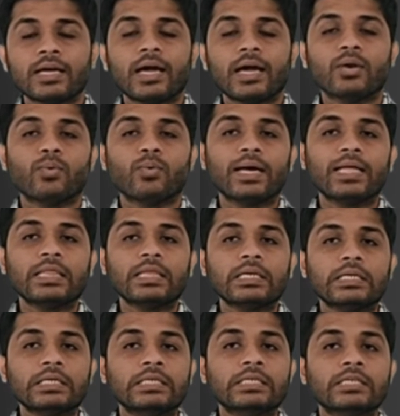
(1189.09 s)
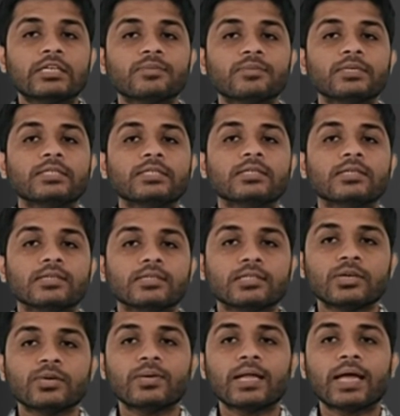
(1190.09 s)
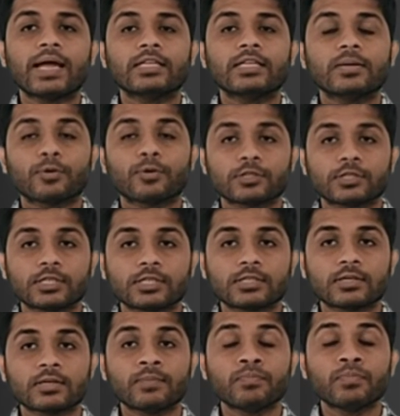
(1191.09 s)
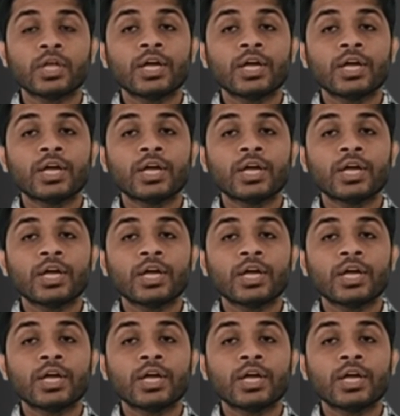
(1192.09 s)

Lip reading: and when the interrupt is received at the processor